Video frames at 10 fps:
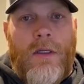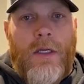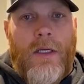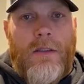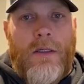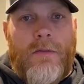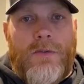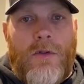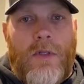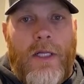And I'm
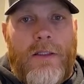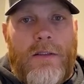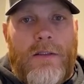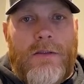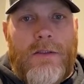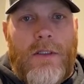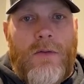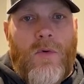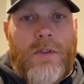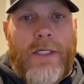so glad that this
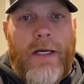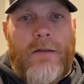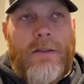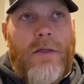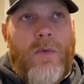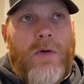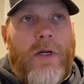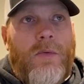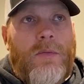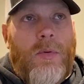worked out, and we were
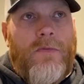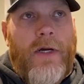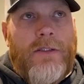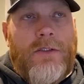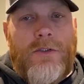able to provide such a